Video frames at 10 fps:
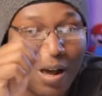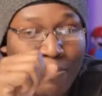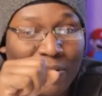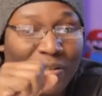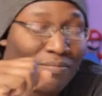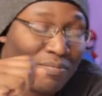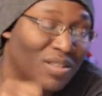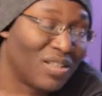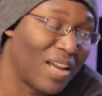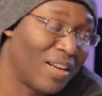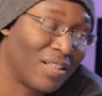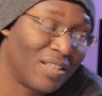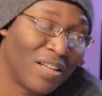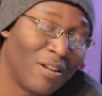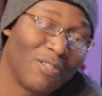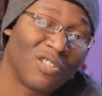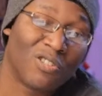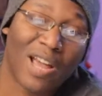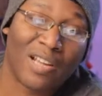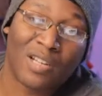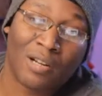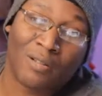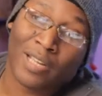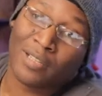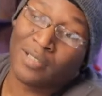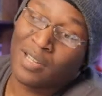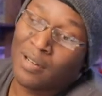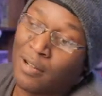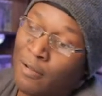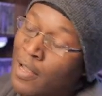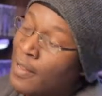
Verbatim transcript: I would say Nintendo is trash. I don't like Nintendo.